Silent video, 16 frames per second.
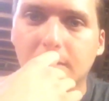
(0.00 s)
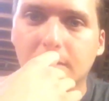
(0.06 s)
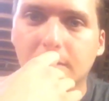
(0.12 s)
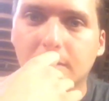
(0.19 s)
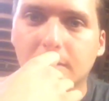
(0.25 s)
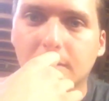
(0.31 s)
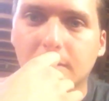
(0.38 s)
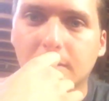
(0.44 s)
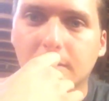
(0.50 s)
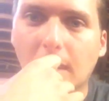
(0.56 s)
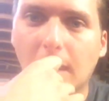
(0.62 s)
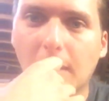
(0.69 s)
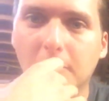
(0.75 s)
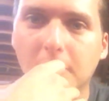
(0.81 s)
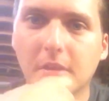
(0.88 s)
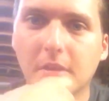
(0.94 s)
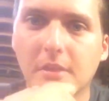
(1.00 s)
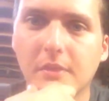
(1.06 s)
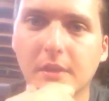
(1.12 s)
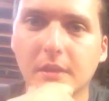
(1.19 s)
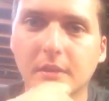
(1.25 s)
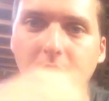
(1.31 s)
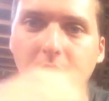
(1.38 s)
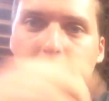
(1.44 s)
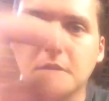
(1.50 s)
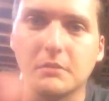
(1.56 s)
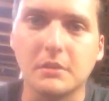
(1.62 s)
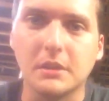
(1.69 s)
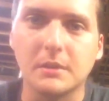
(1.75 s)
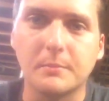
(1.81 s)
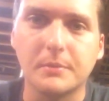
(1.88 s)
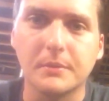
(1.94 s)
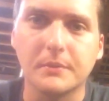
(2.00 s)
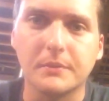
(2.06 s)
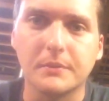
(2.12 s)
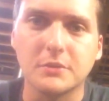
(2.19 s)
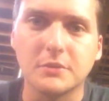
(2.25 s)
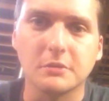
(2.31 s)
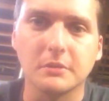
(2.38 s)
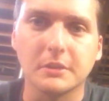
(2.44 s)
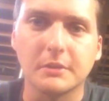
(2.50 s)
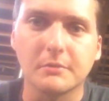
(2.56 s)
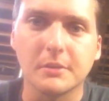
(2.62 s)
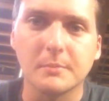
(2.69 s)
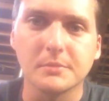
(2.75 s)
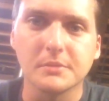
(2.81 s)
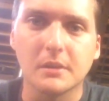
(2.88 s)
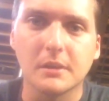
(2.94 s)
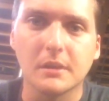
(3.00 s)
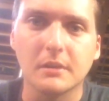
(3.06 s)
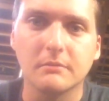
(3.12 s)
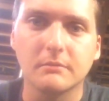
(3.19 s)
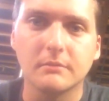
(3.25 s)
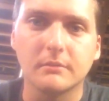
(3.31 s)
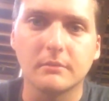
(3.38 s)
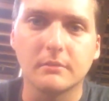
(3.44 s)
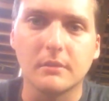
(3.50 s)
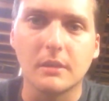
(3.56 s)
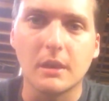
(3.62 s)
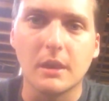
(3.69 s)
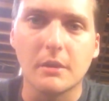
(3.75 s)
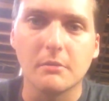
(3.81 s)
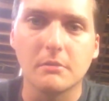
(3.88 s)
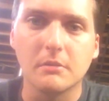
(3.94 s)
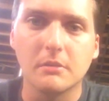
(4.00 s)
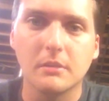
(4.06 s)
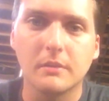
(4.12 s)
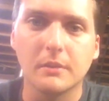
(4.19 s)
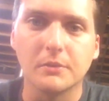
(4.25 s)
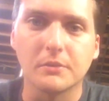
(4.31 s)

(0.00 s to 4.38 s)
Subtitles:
I really think you need to put the General Lee rims on it. No, those are